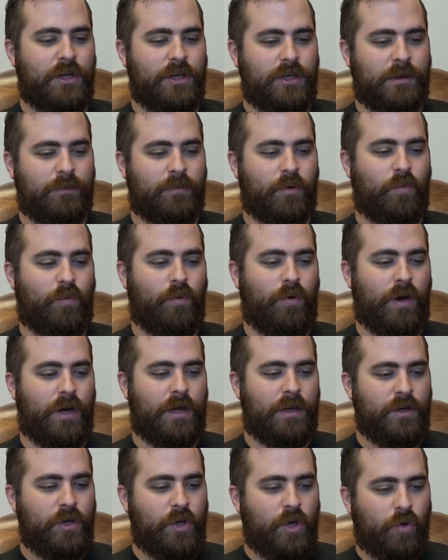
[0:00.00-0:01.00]
Number
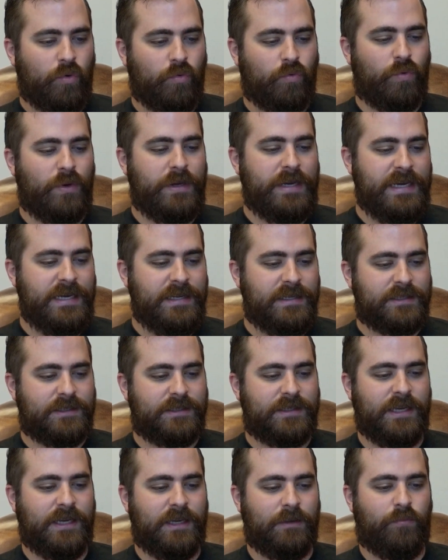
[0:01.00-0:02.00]
1, read,
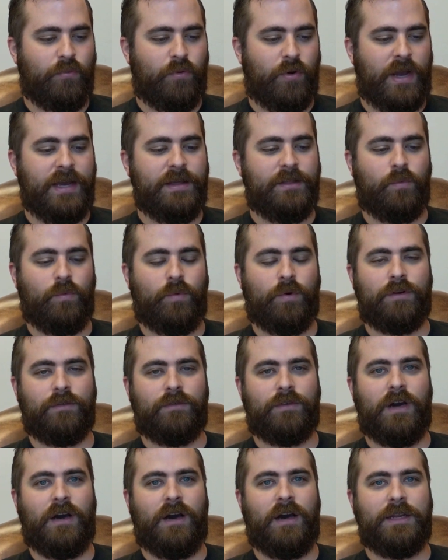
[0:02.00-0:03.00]
sing, and pray the Word of
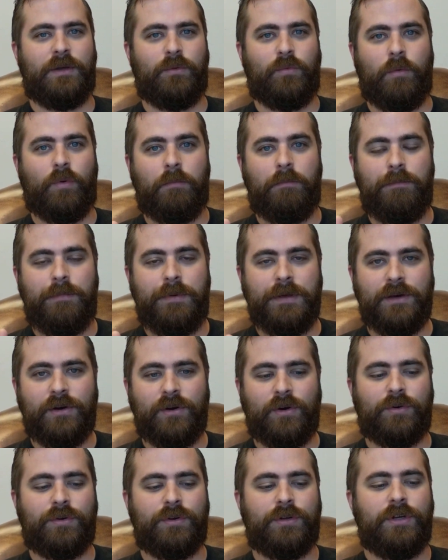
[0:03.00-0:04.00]
God. It will
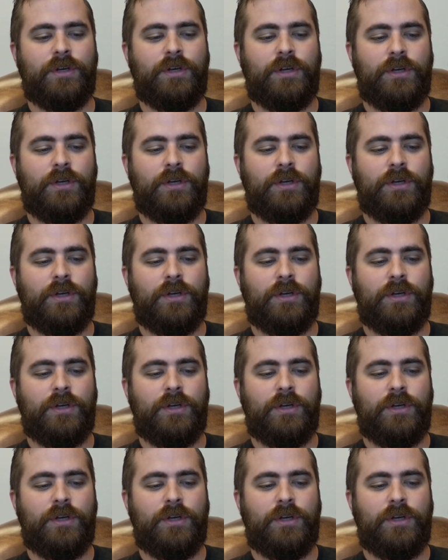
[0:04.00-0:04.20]
build